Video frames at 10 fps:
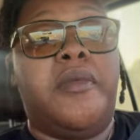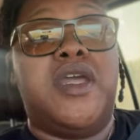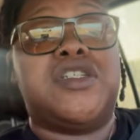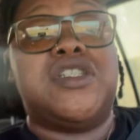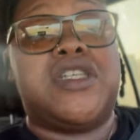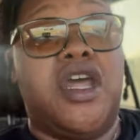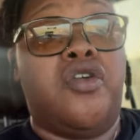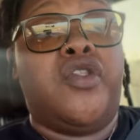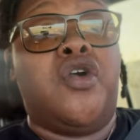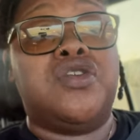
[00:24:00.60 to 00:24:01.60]
and she said
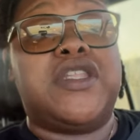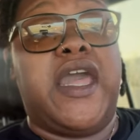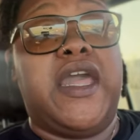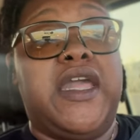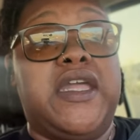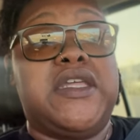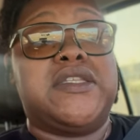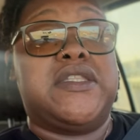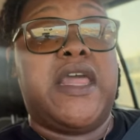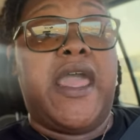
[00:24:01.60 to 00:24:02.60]
on those
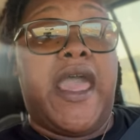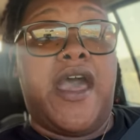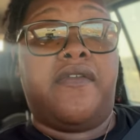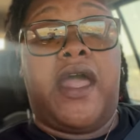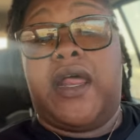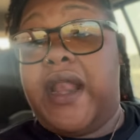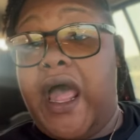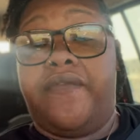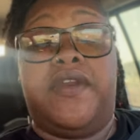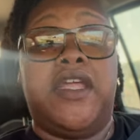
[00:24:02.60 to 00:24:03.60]
days, they have like a
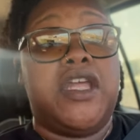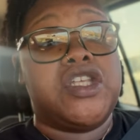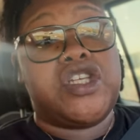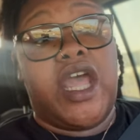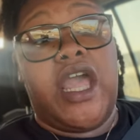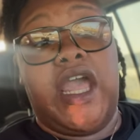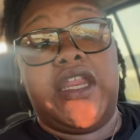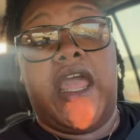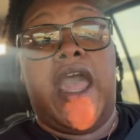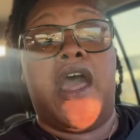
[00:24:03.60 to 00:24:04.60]
live DJ,
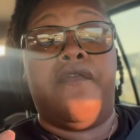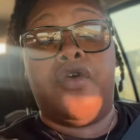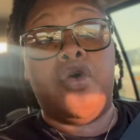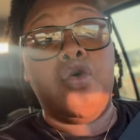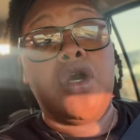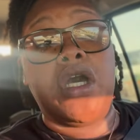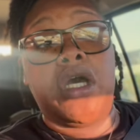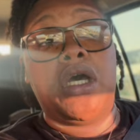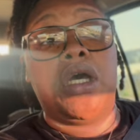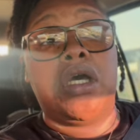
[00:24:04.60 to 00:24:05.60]
they have
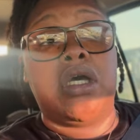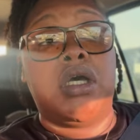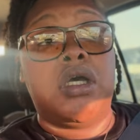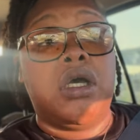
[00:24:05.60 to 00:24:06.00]
hookah,